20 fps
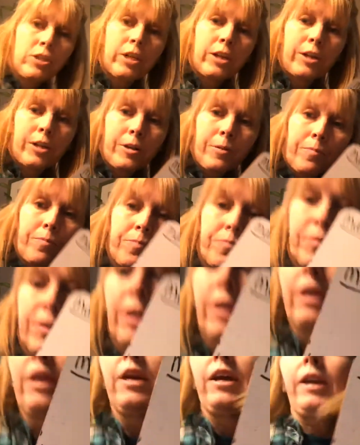chair.
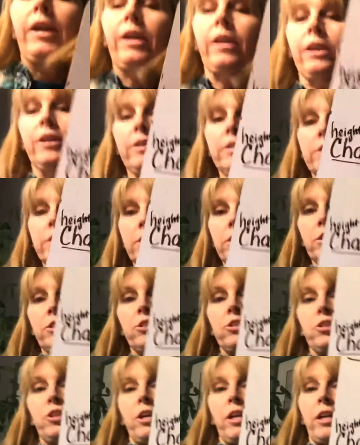Is
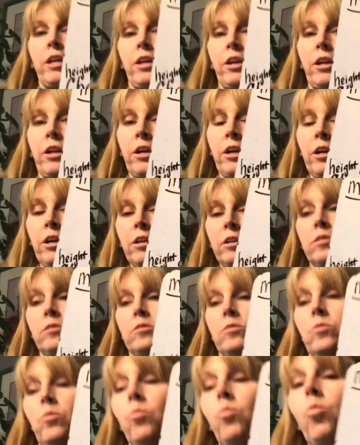this chair
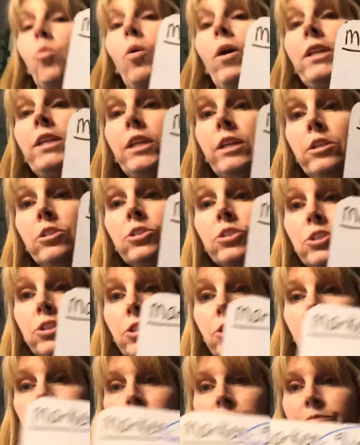1
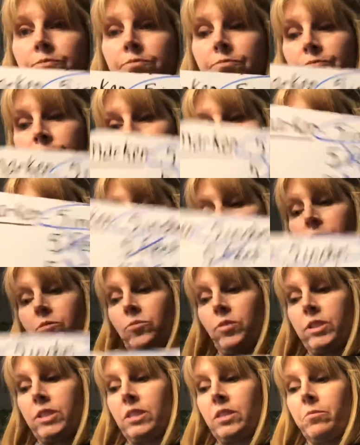inch?
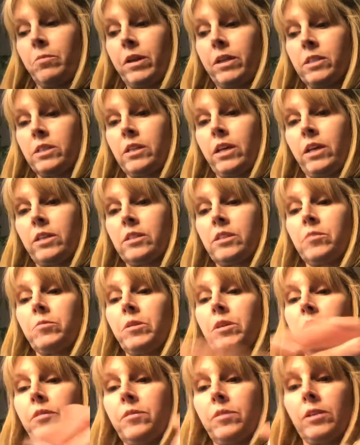What's the best
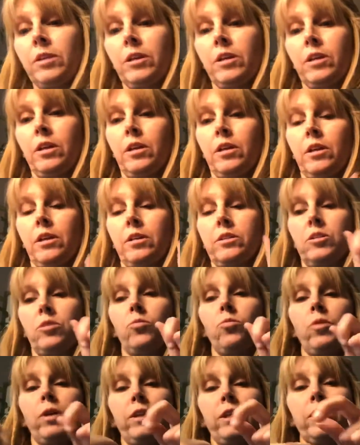estimate? Is
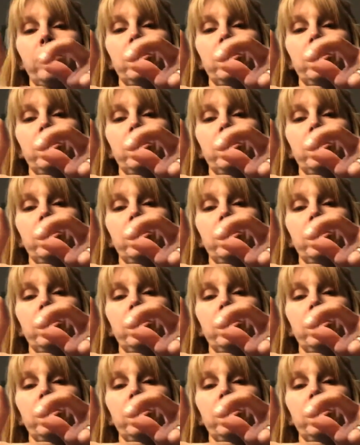it 1